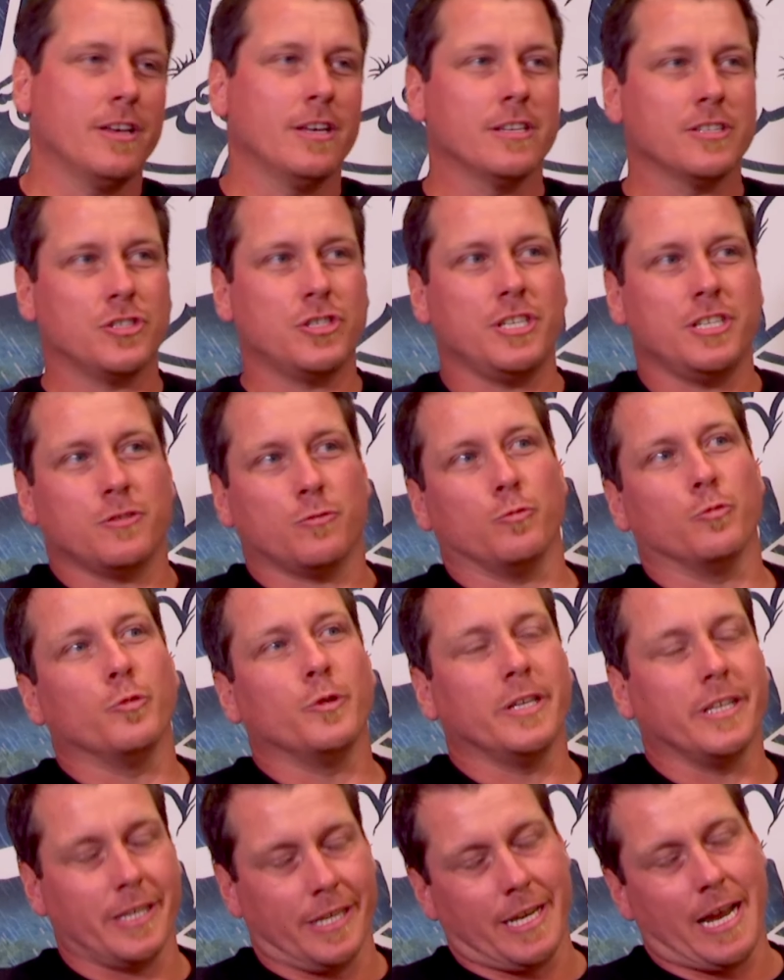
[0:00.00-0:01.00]
She's
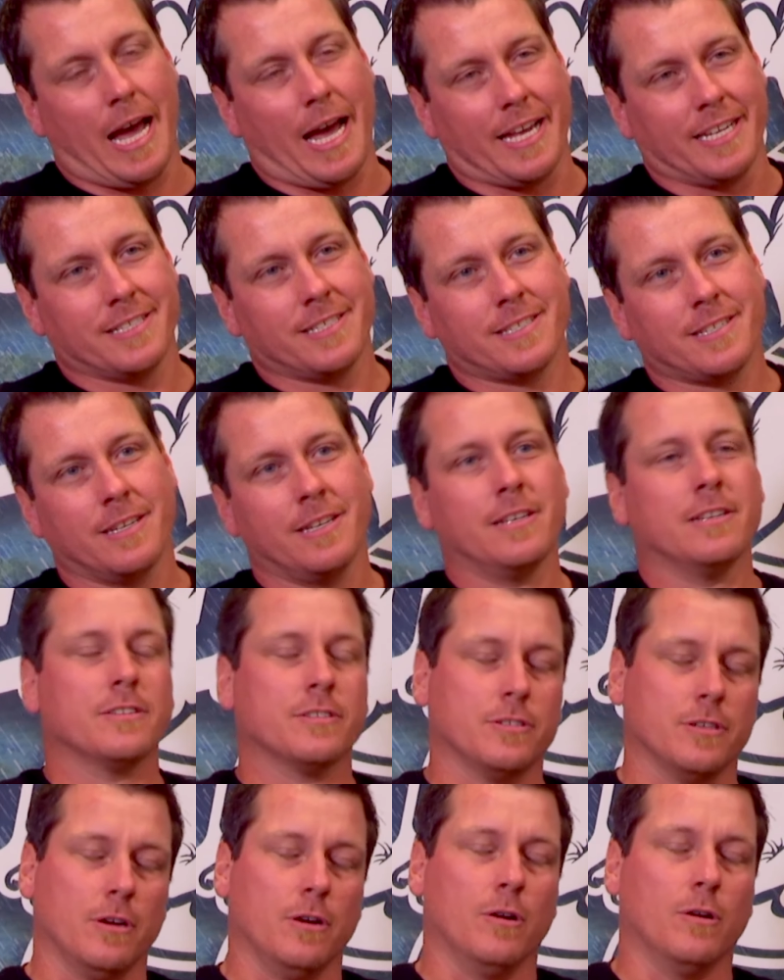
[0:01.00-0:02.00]
really nice,
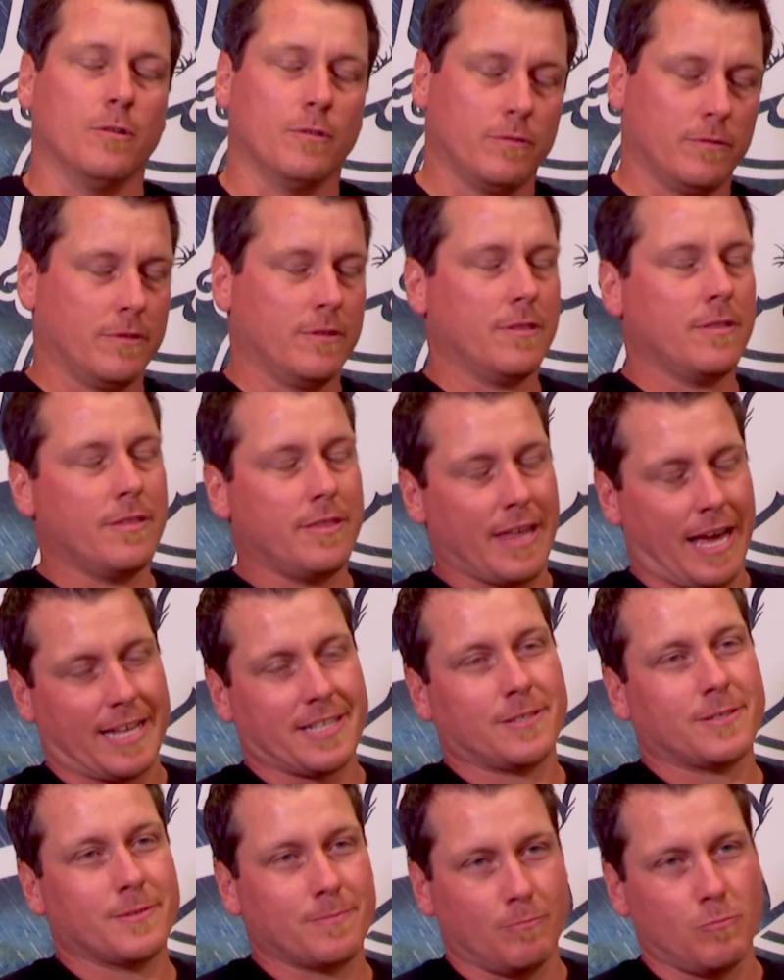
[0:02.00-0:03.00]
so
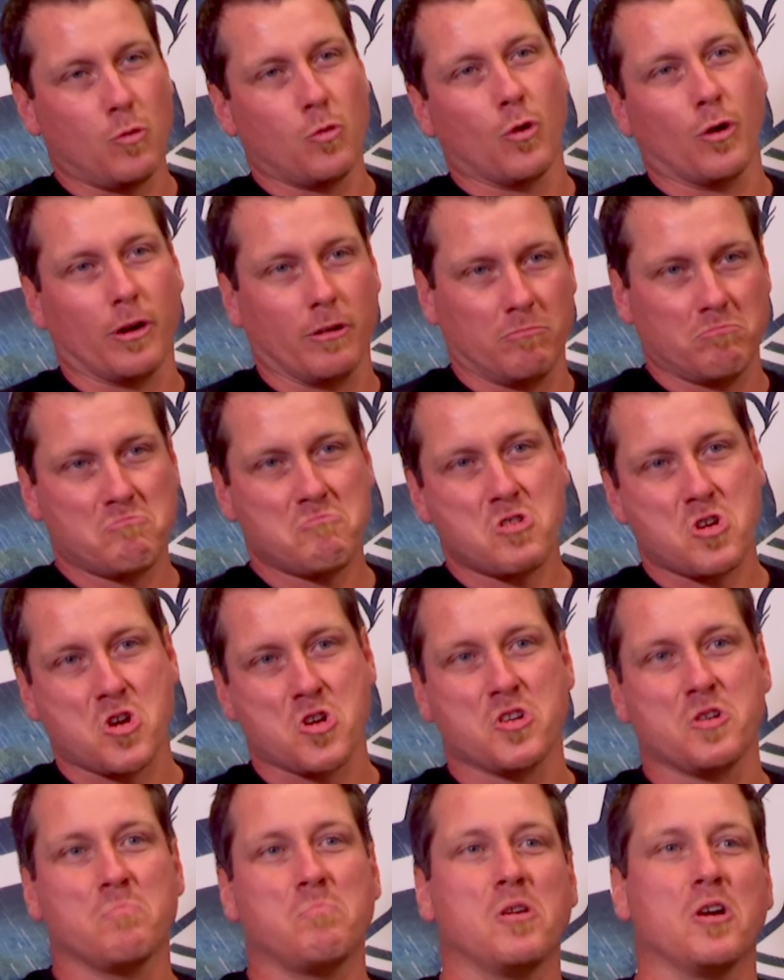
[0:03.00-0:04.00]
that's more her
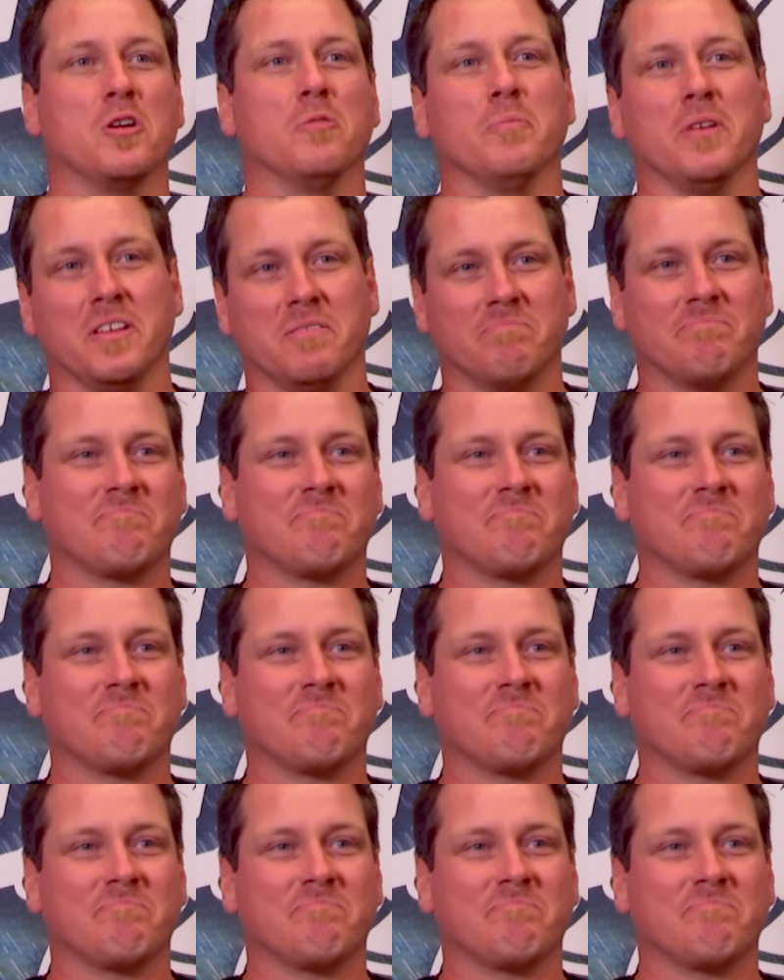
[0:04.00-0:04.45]
department.